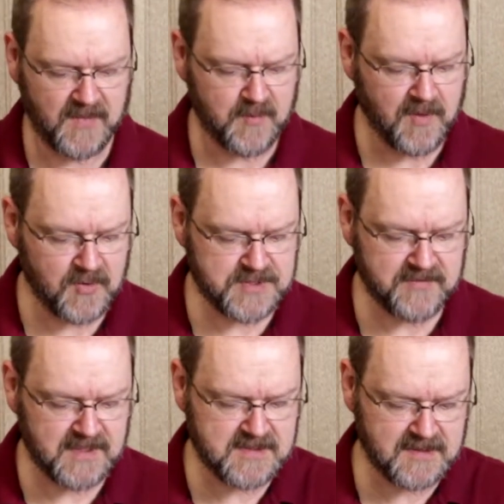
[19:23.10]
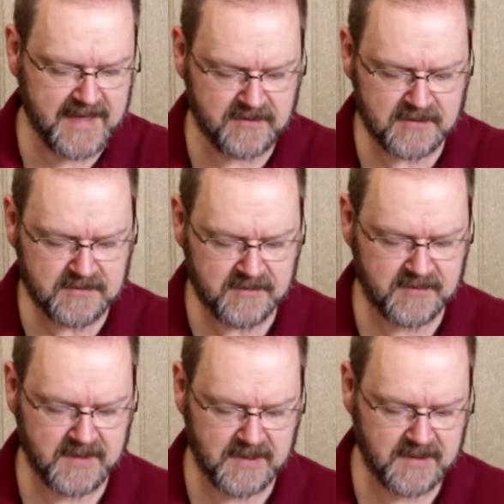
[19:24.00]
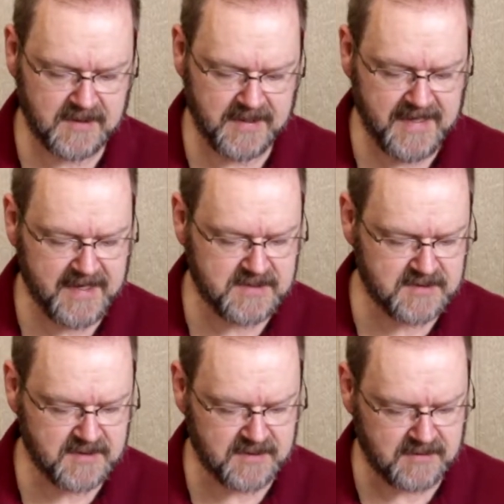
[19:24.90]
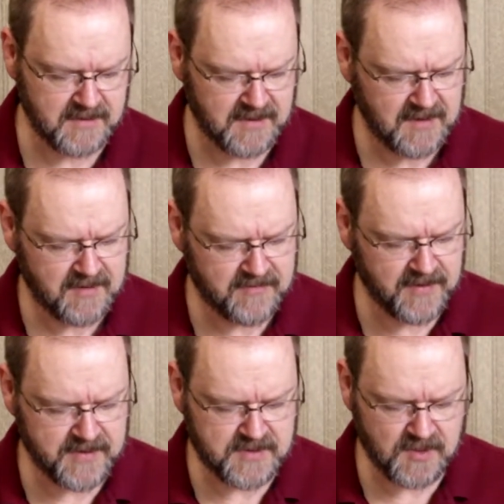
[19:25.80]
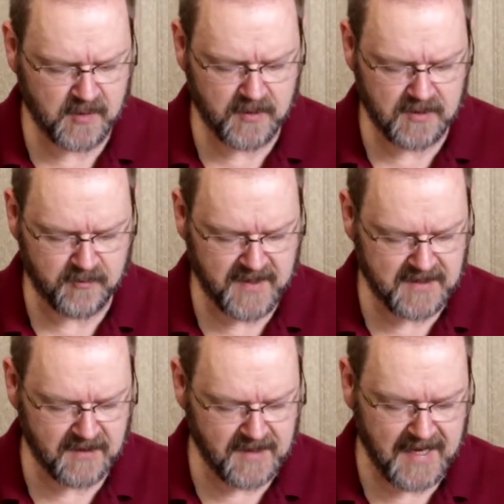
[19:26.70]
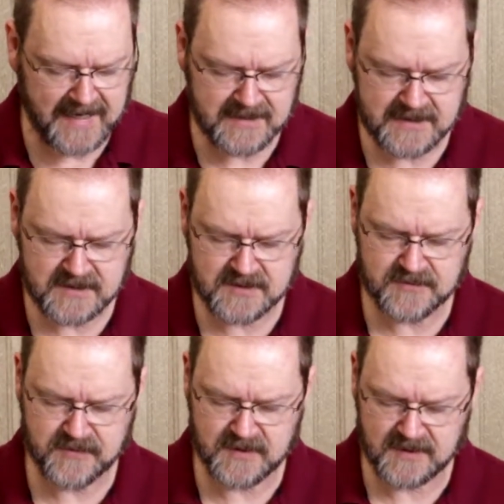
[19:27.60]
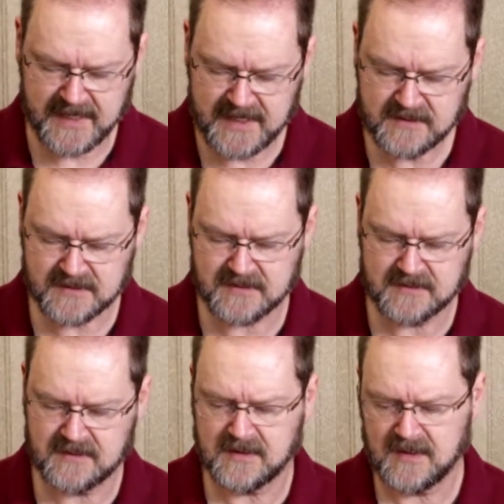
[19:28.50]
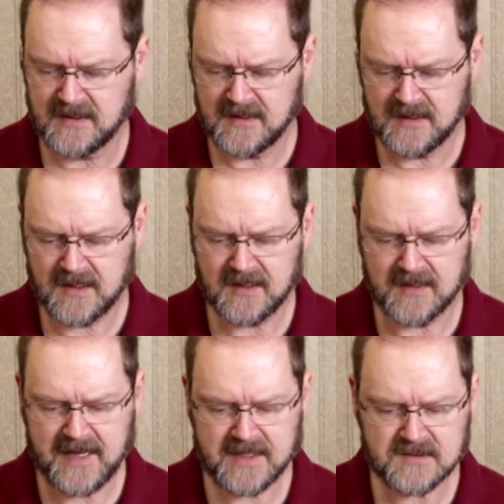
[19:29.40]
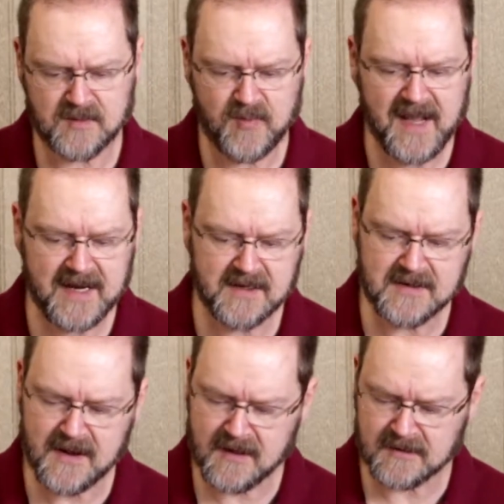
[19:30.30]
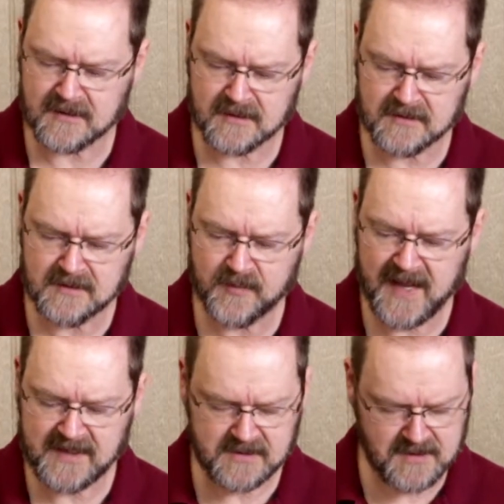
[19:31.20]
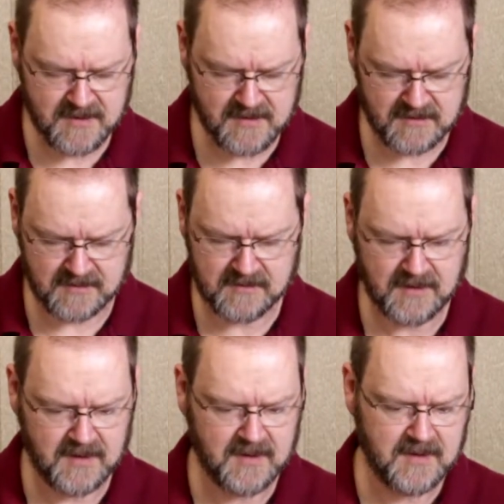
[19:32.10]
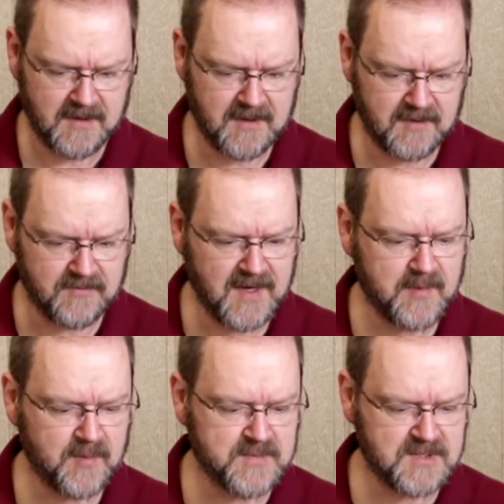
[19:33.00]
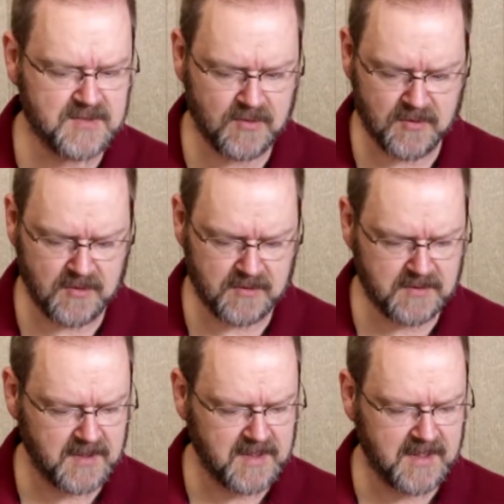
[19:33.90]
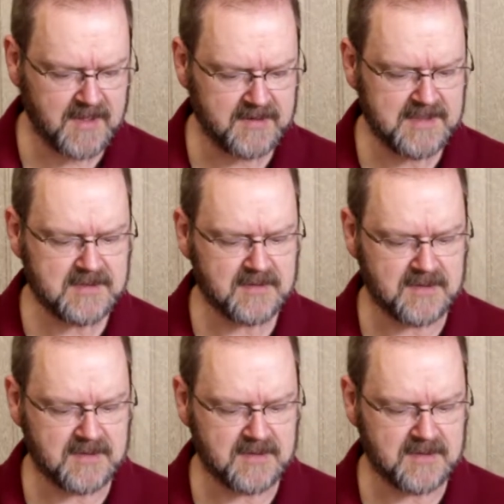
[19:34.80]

Most of it is leather. It has very durable metal eyelets for the lace, excellent padded collar, padded tongue, Vibram sole. This